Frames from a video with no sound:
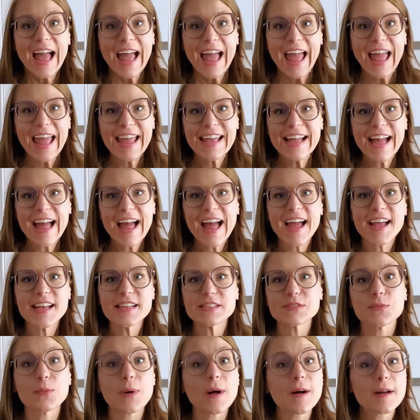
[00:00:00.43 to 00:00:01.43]
Hey
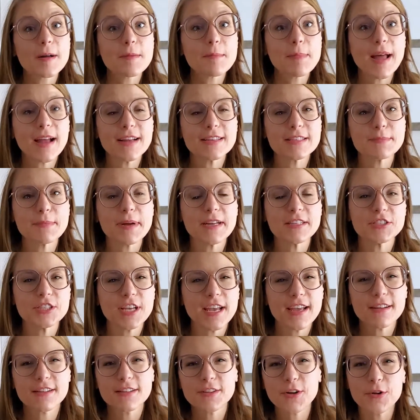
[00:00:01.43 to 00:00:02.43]
guys, welcome back to my
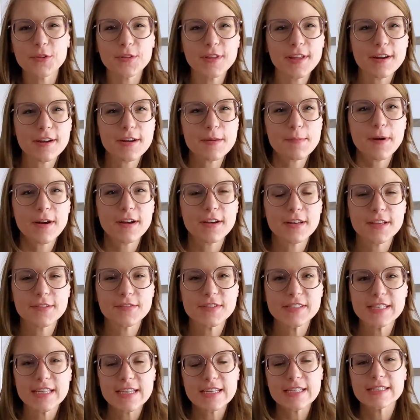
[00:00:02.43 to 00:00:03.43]
channel, A Larry Party
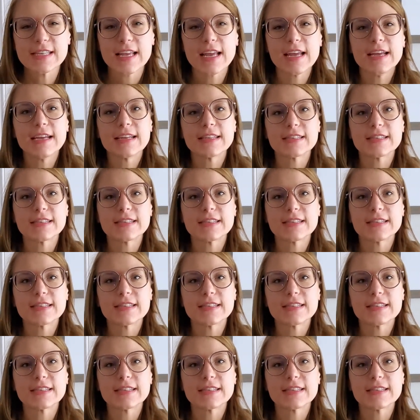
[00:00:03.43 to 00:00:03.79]
of Six.